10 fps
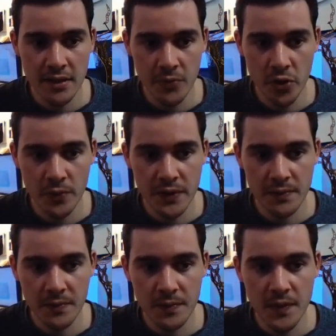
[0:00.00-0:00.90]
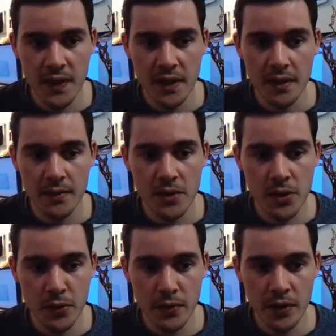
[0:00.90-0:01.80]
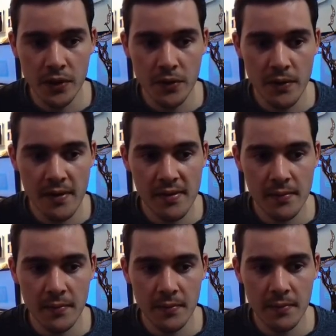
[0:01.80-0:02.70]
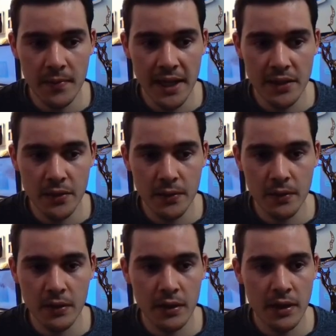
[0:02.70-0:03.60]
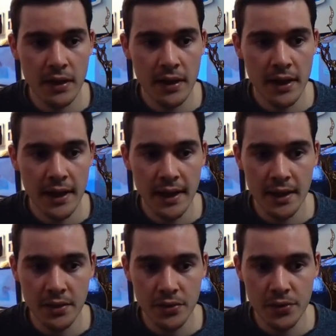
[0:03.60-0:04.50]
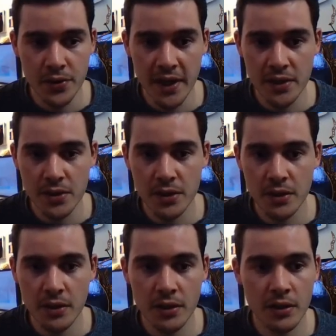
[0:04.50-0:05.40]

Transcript: At the moment, 2 are used, myNew and doTraj.